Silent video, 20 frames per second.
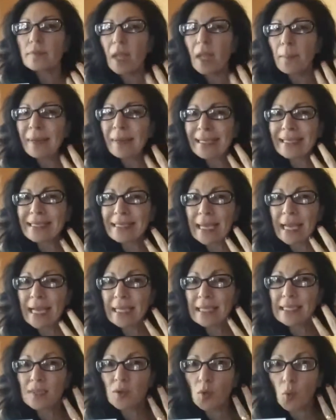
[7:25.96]
But it
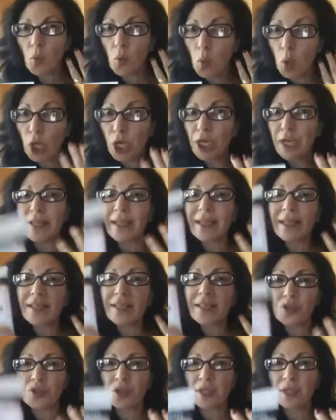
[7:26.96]
does work
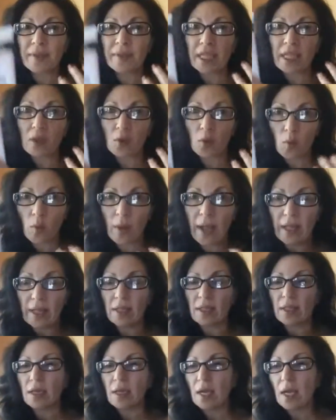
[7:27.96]
extremely
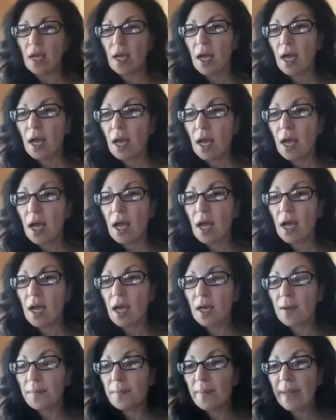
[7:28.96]
well.
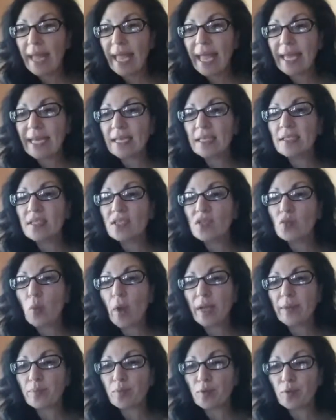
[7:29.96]
And it's
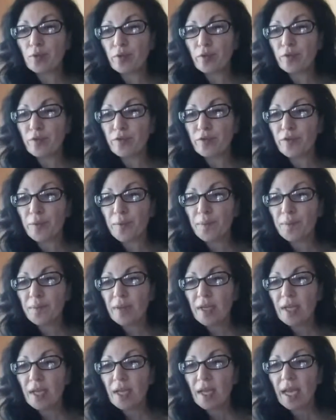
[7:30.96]
sweat proof,
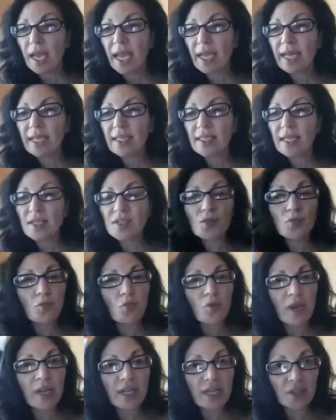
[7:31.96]
and it doesn't
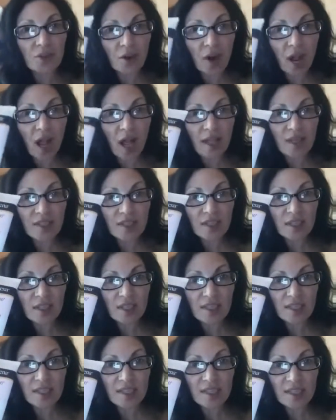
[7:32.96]
run in your eyes, and it
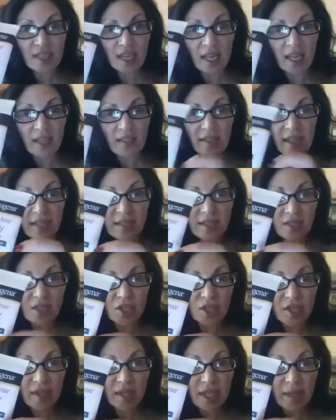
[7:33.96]
doesn't sting. That's the
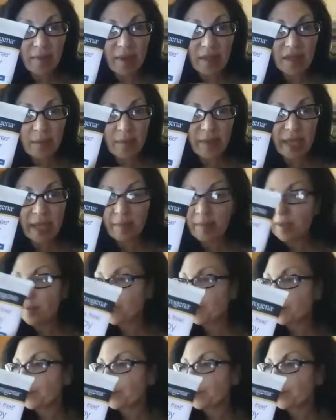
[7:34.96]
good thing about the baby.